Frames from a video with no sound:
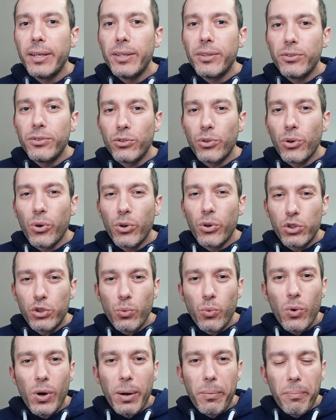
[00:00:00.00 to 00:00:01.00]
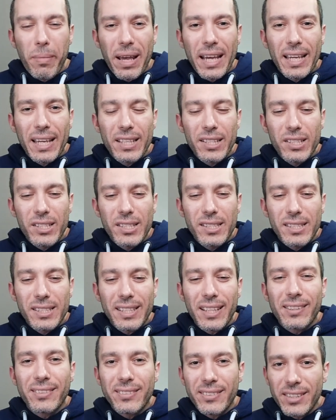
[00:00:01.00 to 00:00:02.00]
So you were making
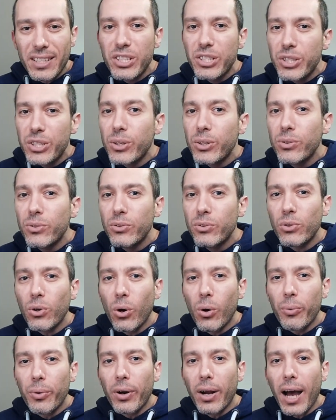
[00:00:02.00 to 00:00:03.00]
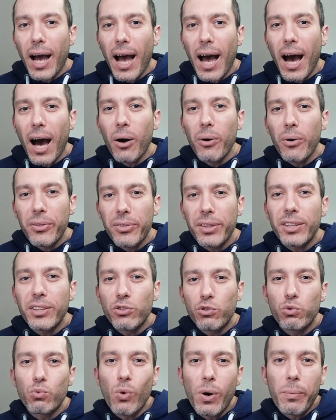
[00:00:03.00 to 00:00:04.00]
decisions over how
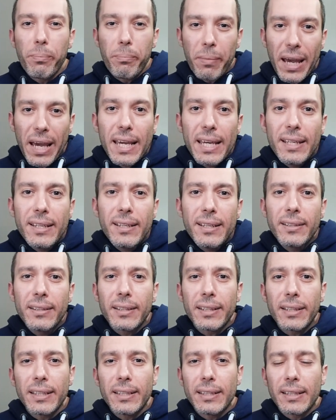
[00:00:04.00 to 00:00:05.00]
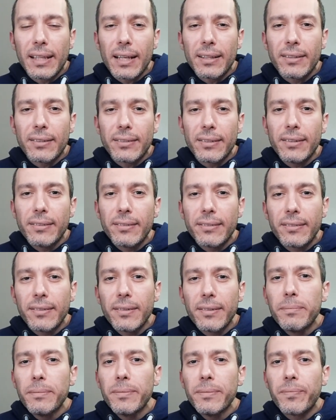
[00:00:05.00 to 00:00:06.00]
things were made in that
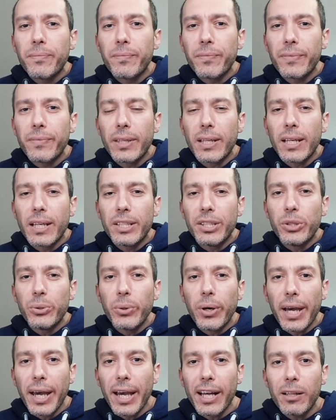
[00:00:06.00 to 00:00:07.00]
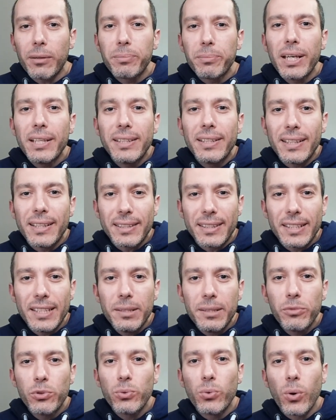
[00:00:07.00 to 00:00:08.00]
system, and you helped the
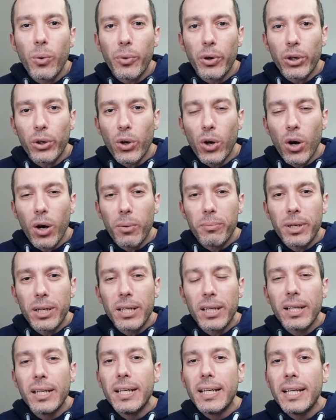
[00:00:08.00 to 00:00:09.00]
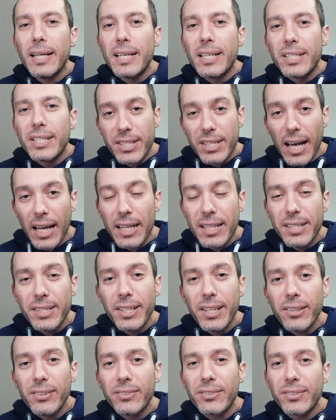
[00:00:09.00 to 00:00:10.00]
team to overcome
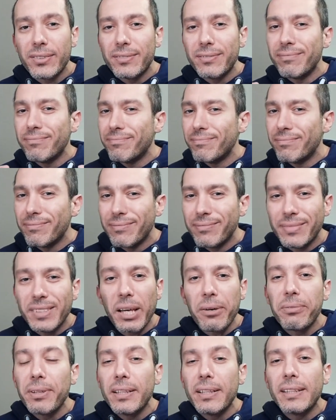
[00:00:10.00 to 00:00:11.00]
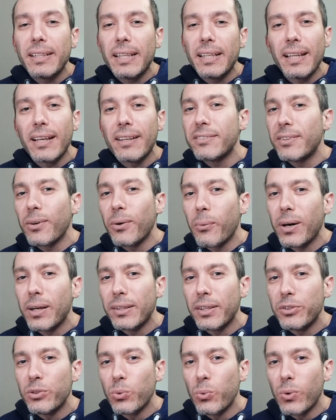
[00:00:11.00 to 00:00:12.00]
challenges. Definitely that's the one
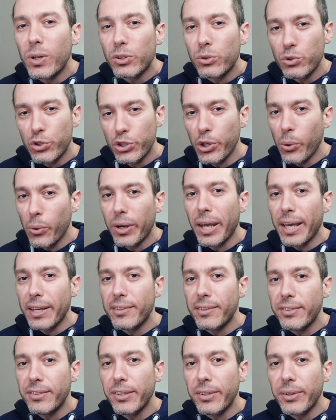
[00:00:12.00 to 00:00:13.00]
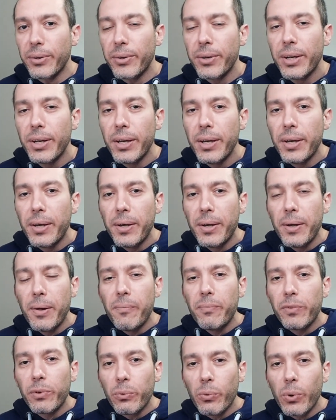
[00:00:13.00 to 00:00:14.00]
that you want to showcase here.
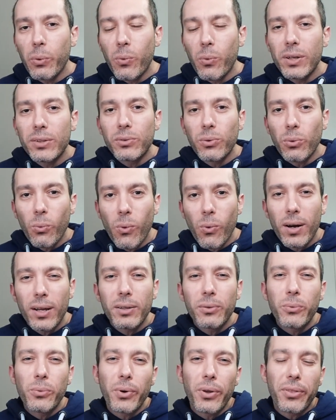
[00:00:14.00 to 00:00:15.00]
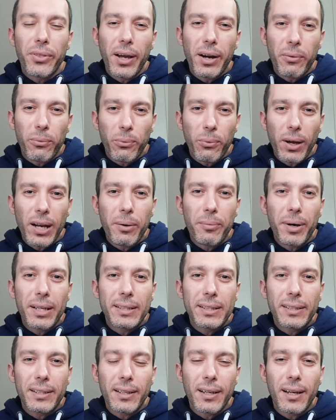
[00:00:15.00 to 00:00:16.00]
We want one with a
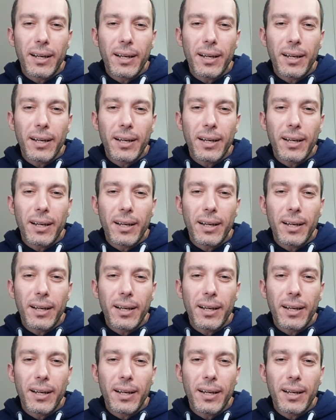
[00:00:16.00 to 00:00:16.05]
relevant